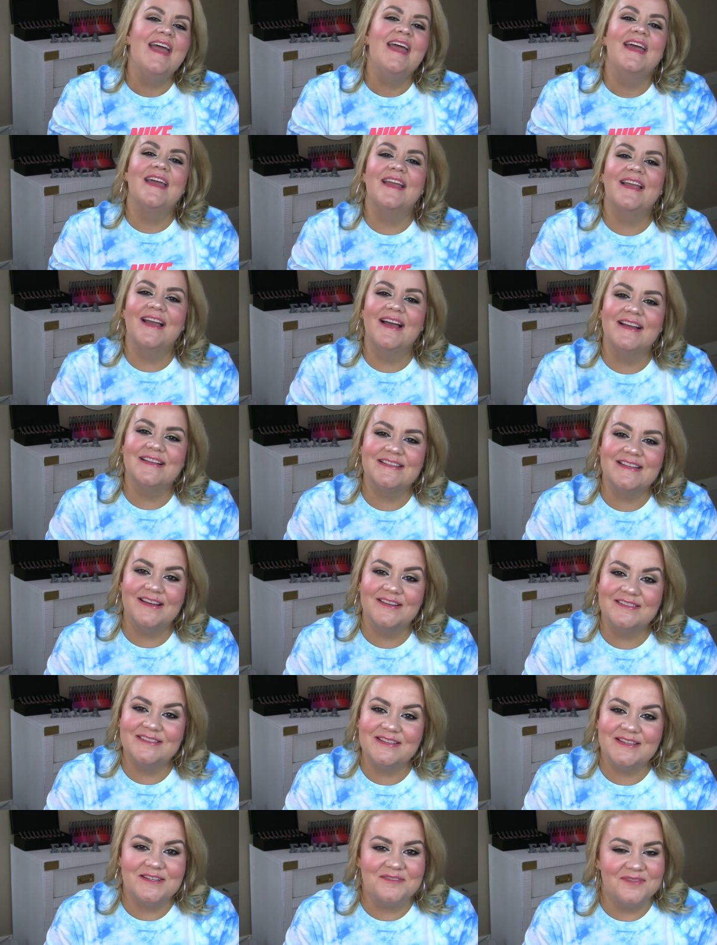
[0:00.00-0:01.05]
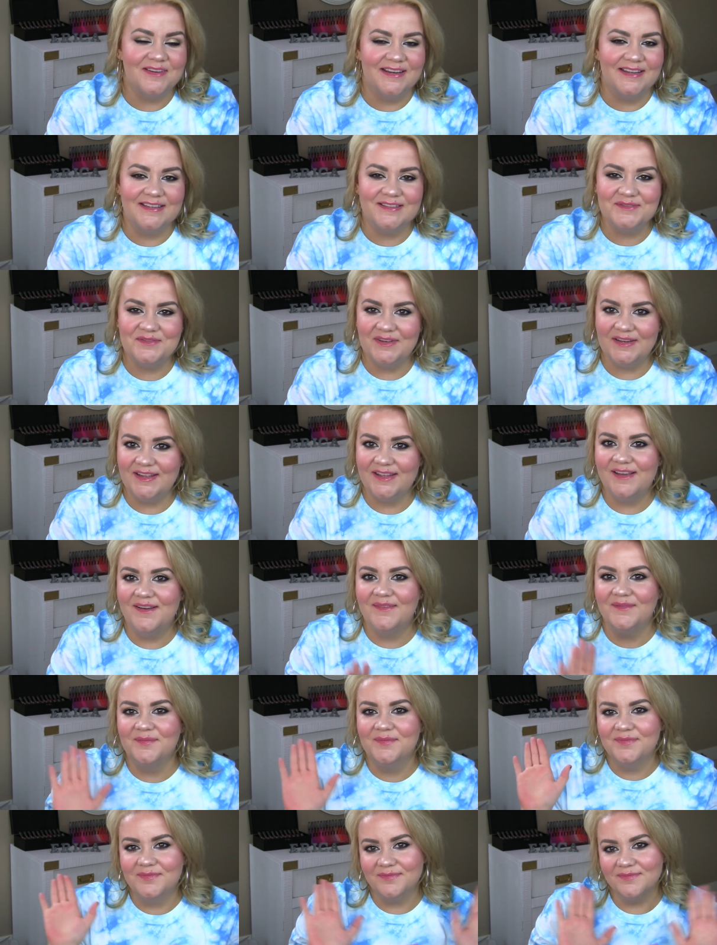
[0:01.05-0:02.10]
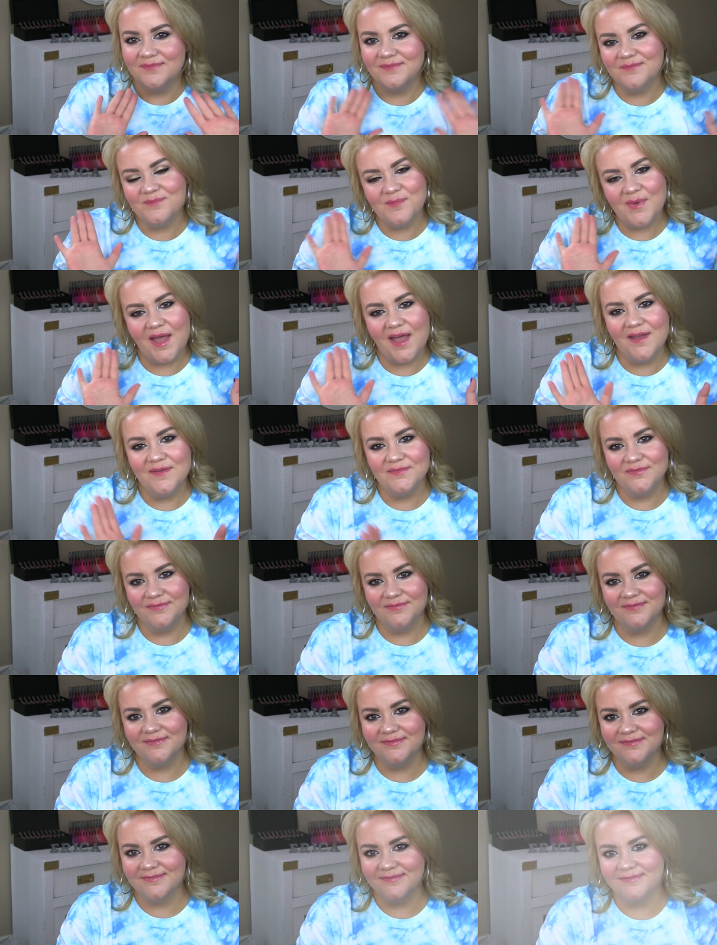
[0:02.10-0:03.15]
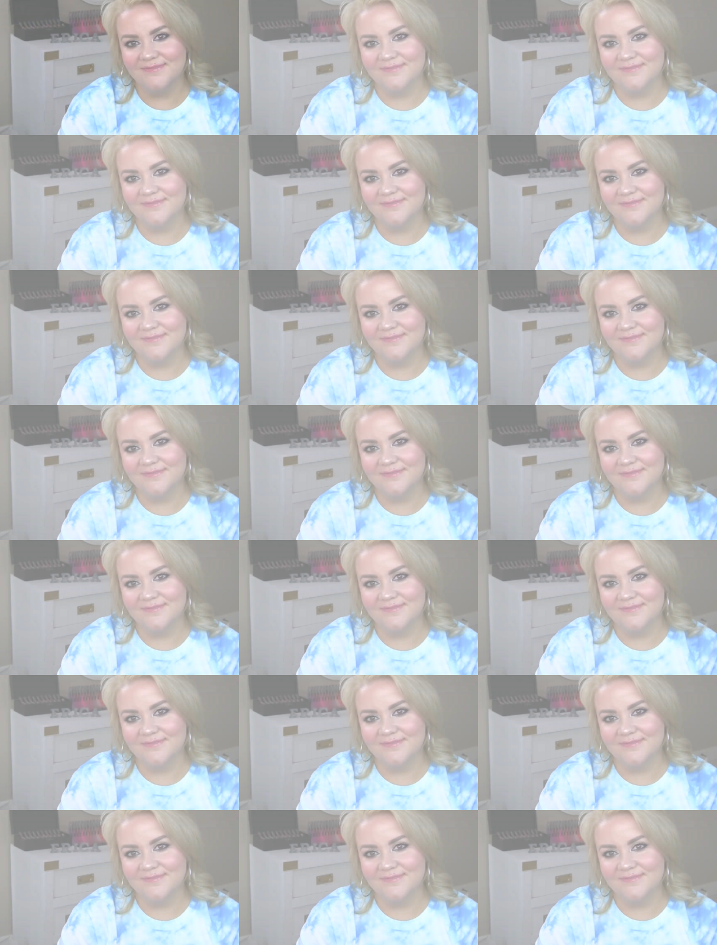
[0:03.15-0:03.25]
And guys, I'll see you in my next video. Bye.